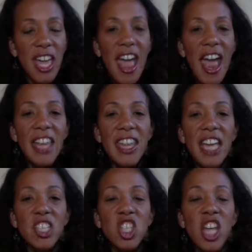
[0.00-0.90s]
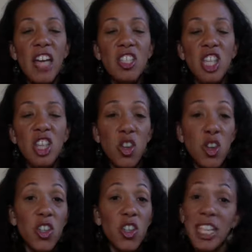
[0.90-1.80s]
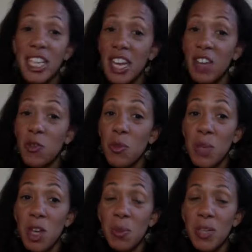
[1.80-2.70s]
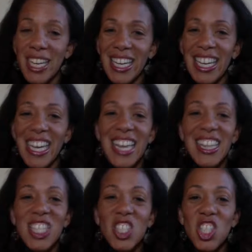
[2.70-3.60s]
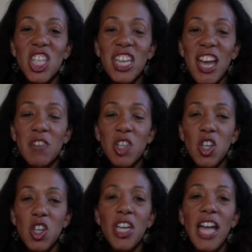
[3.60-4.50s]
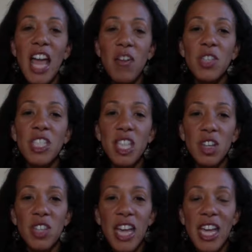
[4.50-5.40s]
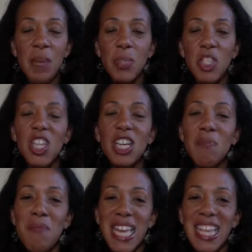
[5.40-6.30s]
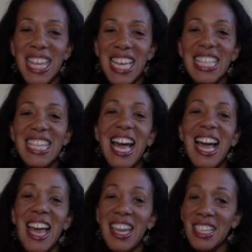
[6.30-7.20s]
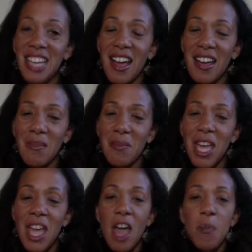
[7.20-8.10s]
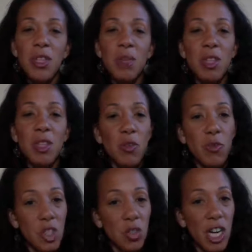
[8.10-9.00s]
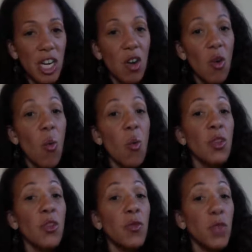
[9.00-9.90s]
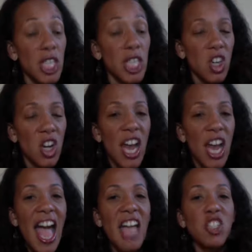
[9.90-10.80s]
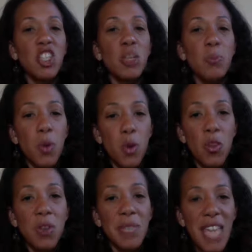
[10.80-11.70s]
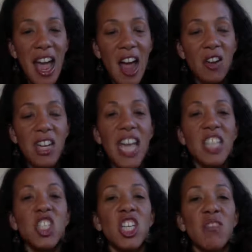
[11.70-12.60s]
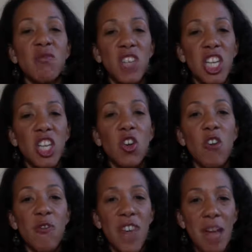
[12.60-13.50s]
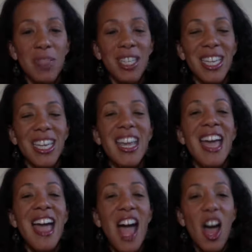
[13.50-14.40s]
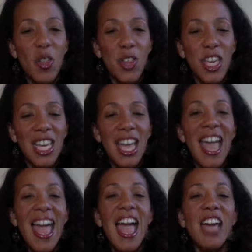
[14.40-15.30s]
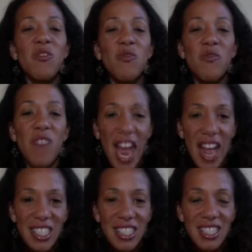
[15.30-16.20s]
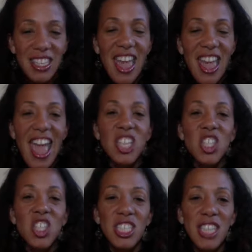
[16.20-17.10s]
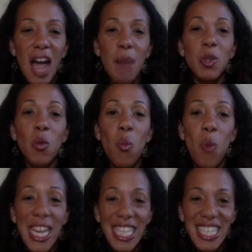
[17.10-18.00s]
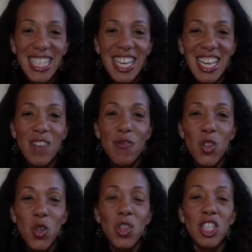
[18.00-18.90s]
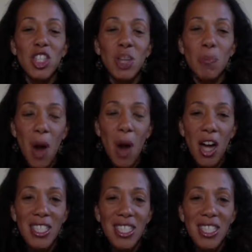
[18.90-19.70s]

And that she actually learned, again, from meal planning, that she didn't have to cook every single night, but she could make things ahead of time, put them in the refrigerator or the freezer, and she could pull them down and she could feed her family healthy and fast. And she stopped wasting food that she bought